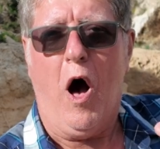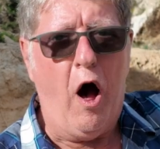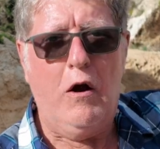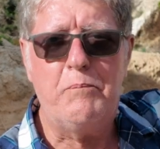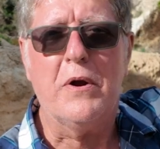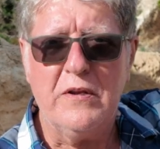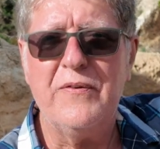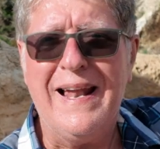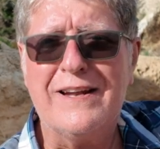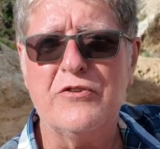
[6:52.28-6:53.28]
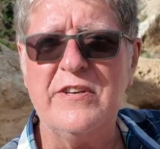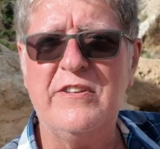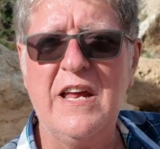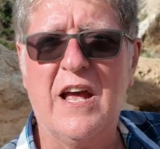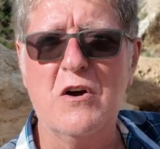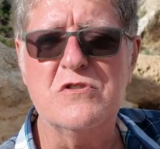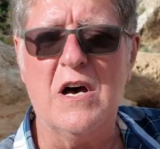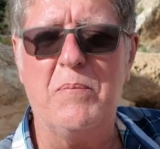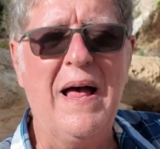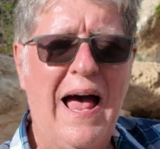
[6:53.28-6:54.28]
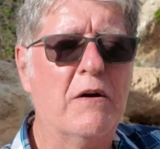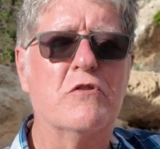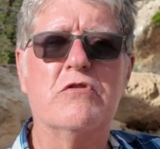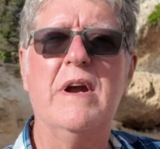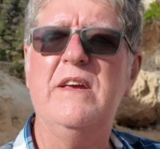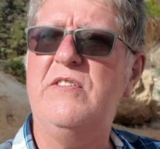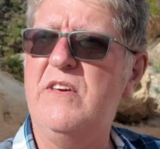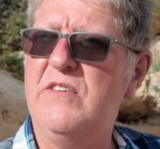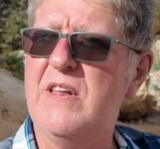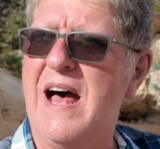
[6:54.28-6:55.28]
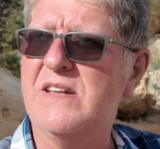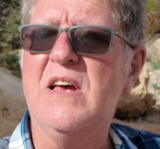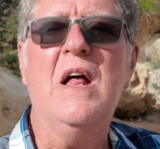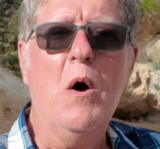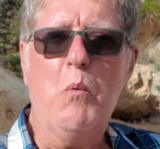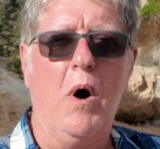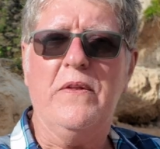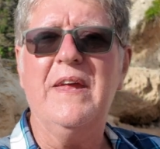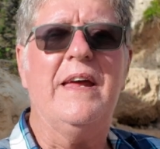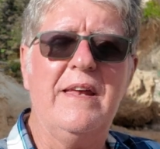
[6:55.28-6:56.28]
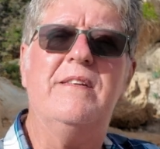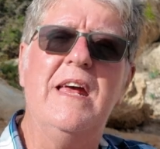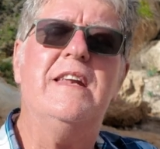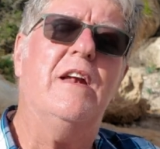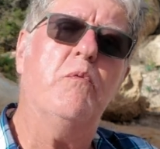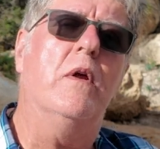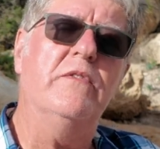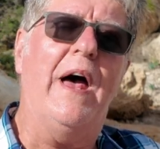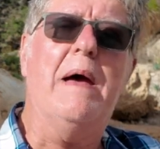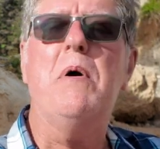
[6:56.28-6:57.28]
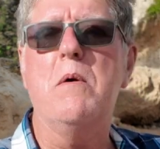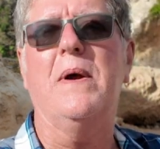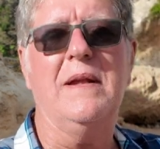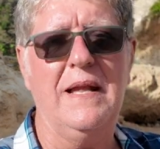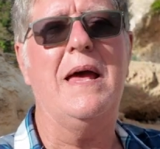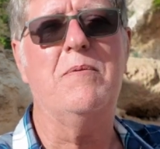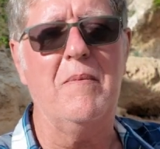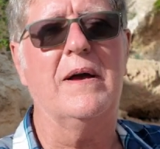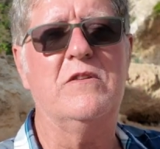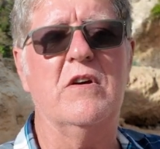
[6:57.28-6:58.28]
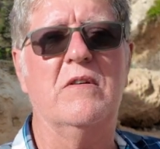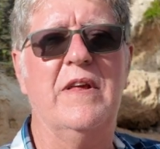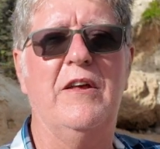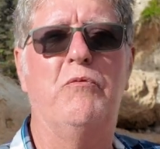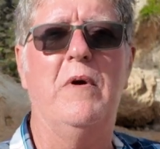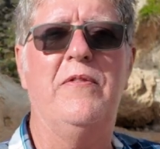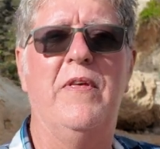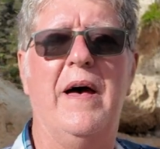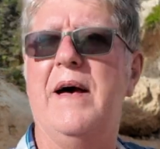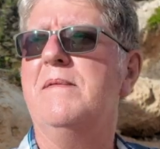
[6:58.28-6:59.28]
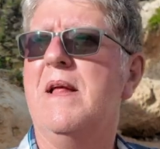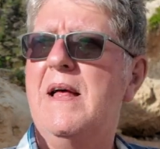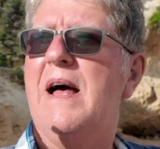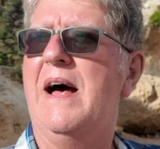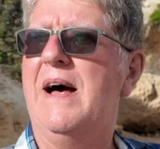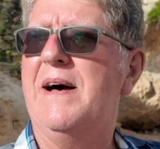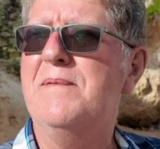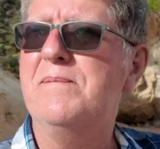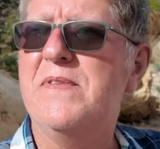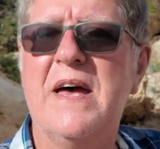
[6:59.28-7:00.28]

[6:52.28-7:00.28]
our price of electricity goes up. How crazy is that? What is needed one day, I'm hoping Labour might do this with um,